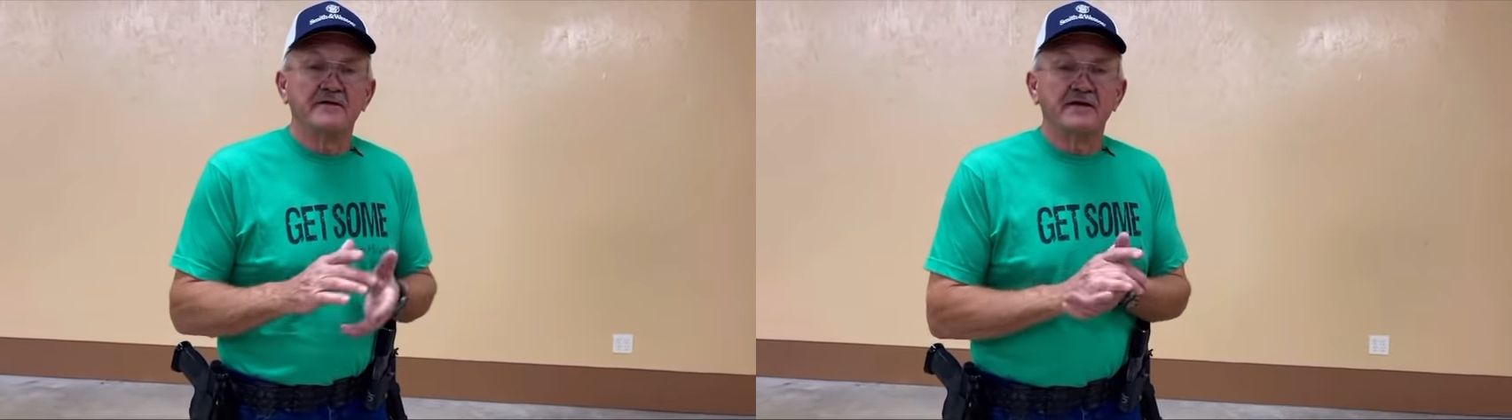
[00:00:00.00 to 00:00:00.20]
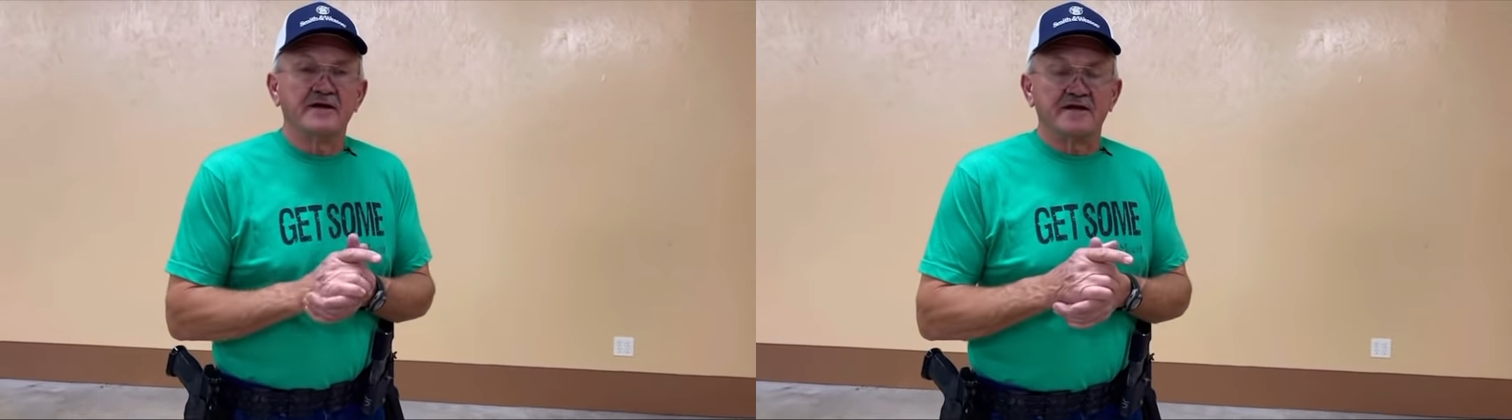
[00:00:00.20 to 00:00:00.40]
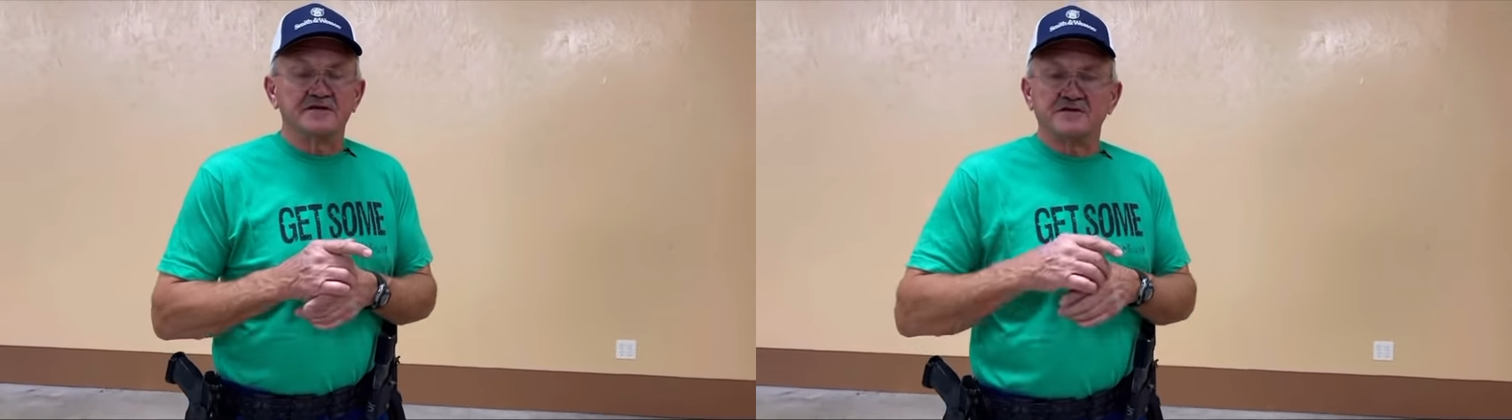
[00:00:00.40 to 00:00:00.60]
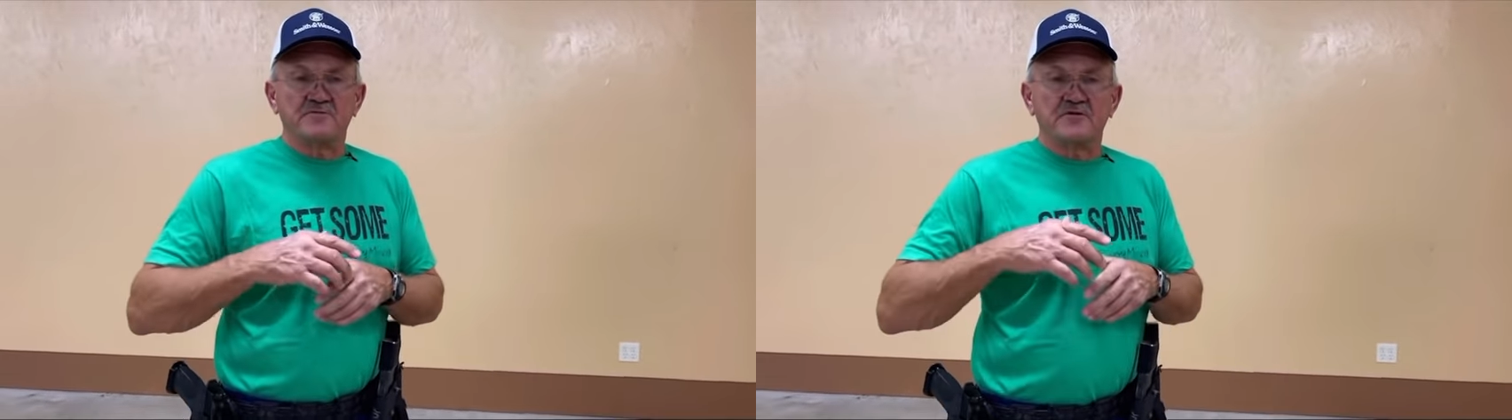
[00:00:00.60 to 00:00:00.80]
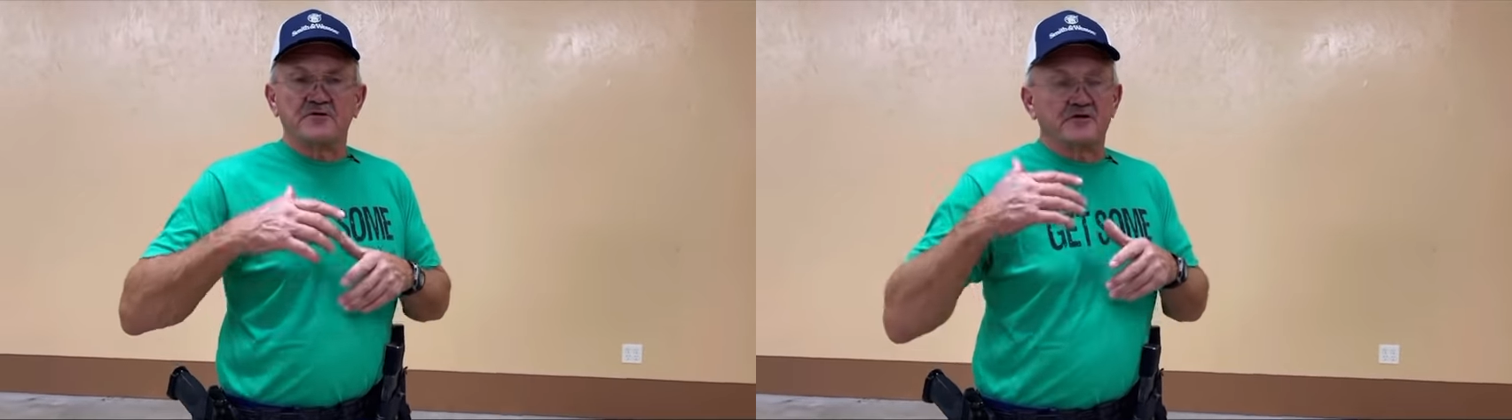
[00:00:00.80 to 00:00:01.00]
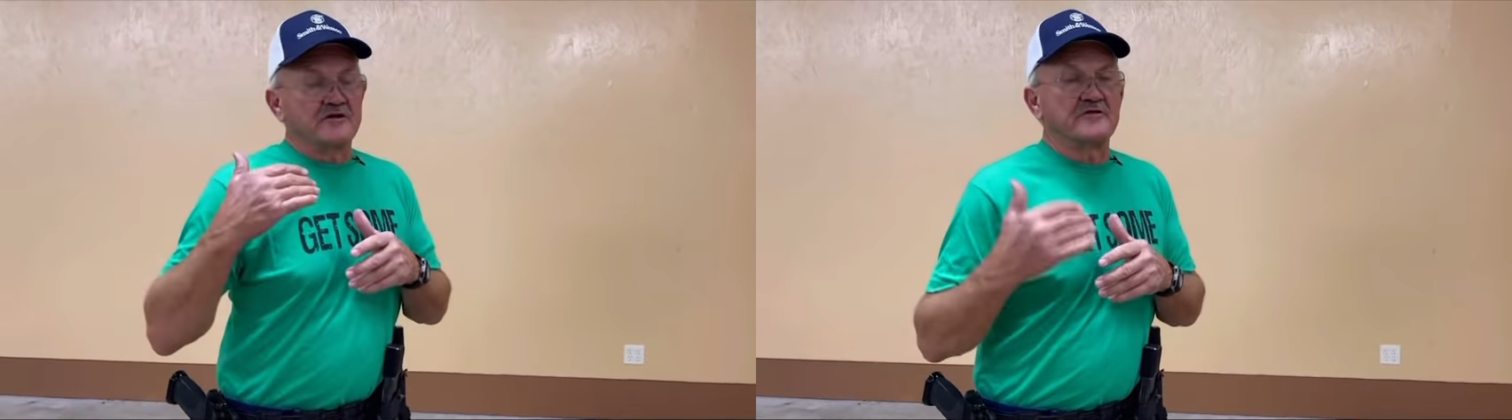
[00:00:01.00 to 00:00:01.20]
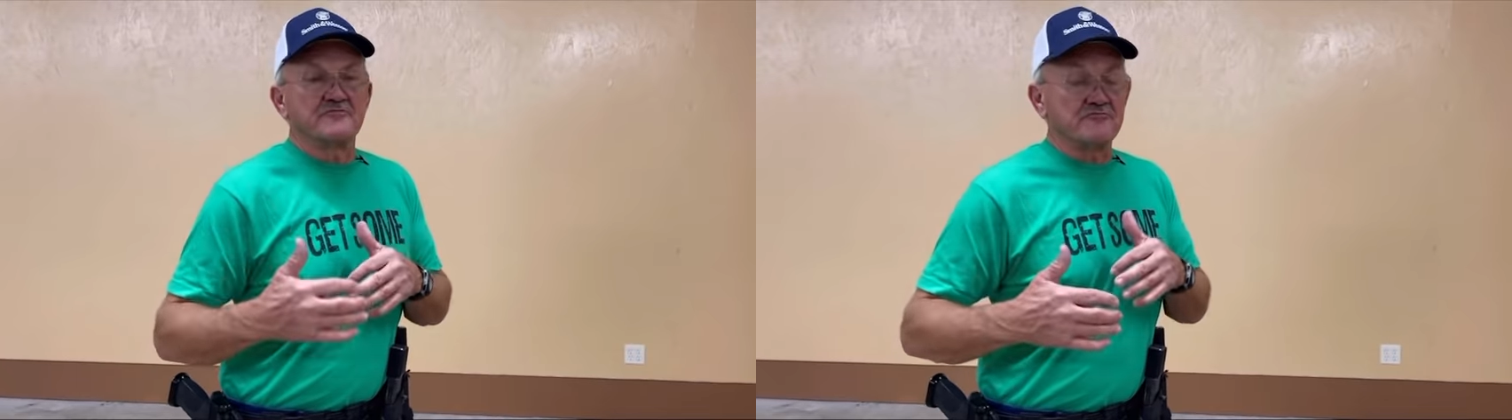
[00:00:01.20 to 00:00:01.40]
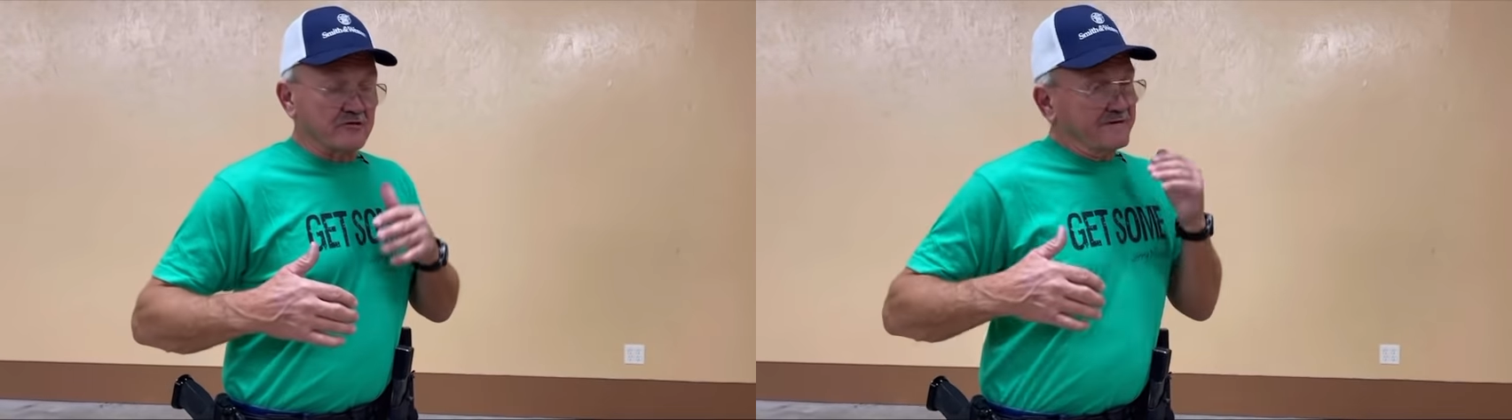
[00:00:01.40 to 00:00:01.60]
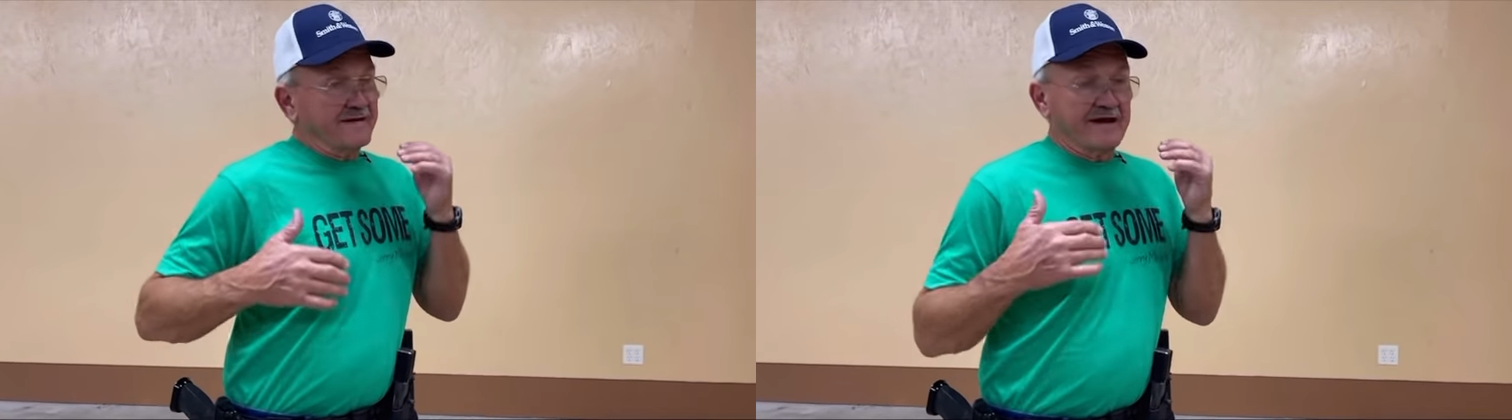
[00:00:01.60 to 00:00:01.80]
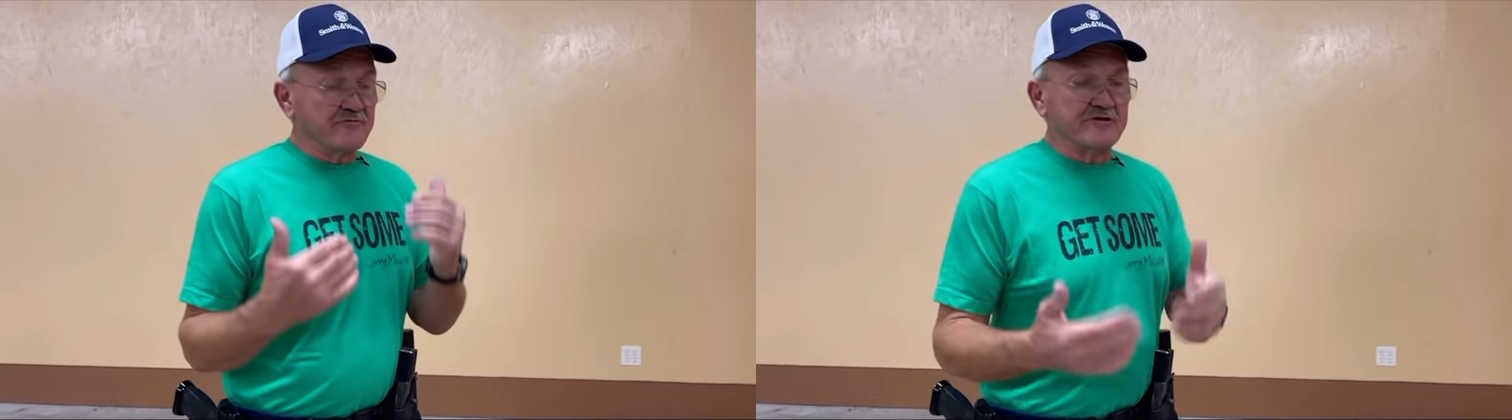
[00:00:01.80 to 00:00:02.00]
And that's something you're gonna do
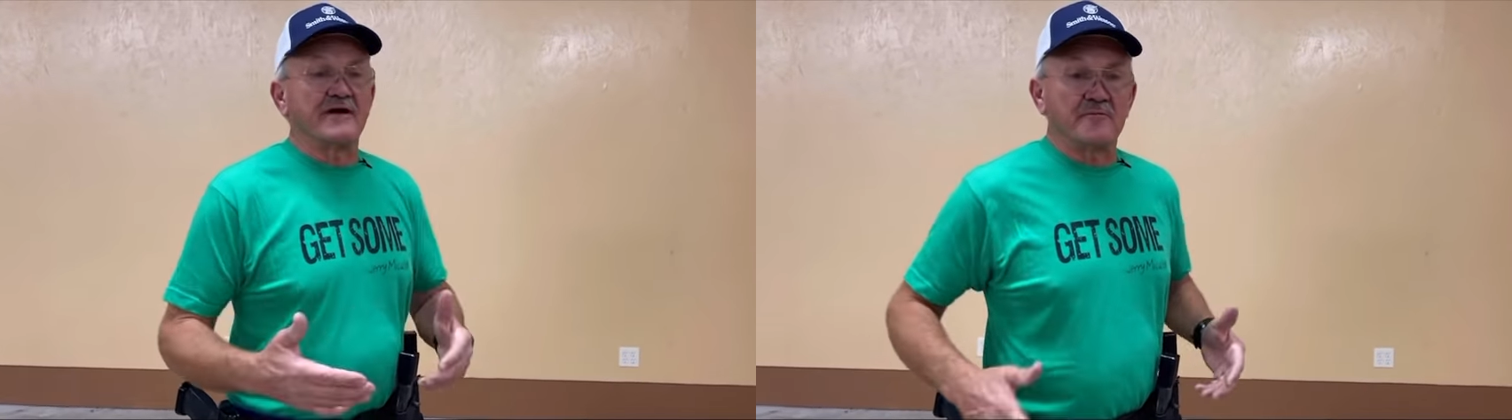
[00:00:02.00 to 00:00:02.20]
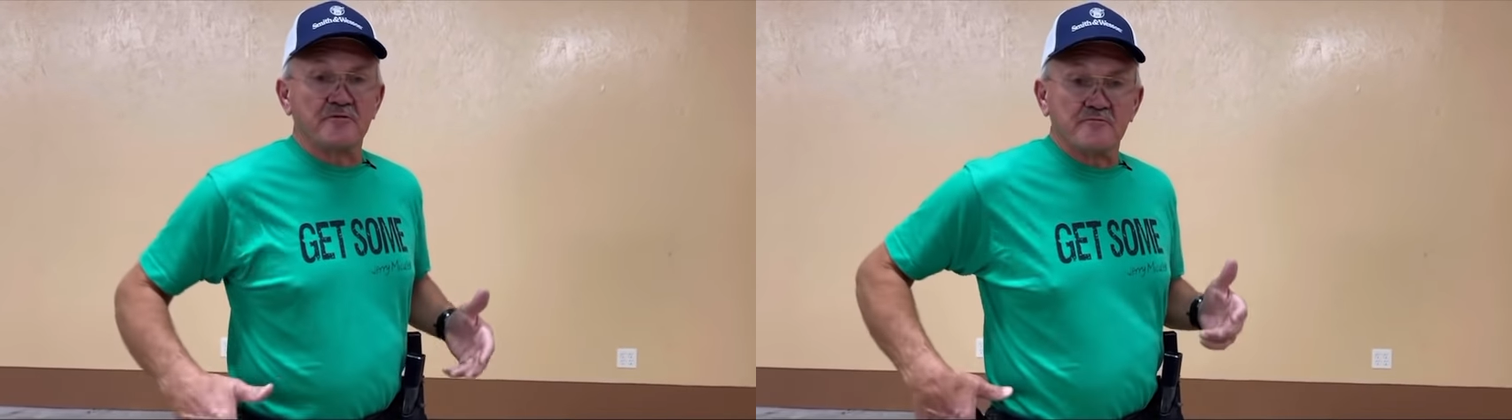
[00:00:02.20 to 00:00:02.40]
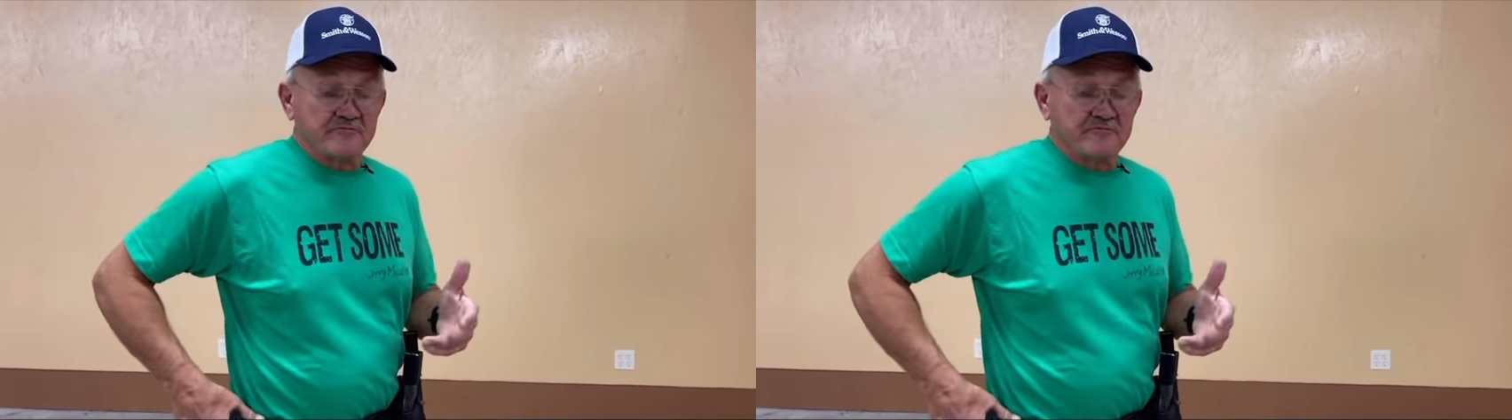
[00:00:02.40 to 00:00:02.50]
every time you,